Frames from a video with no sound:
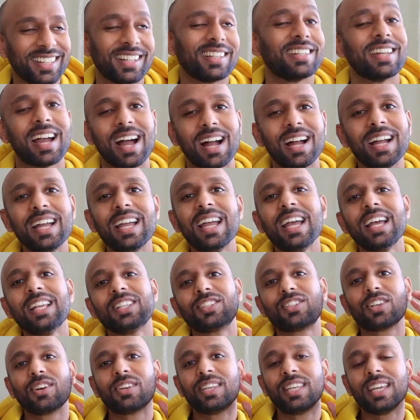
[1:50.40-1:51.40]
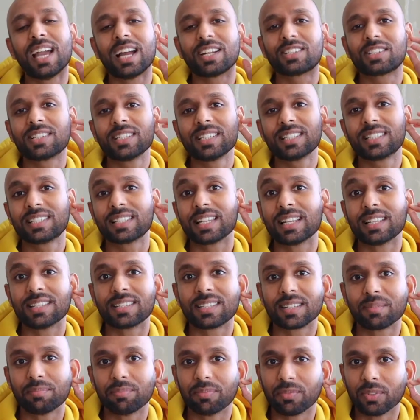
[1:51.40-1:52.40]
No. So he actually
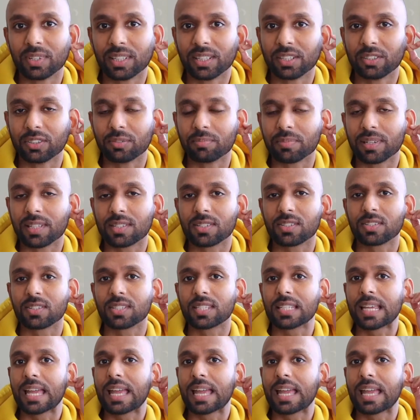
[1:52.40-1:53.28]
sent some really good messages,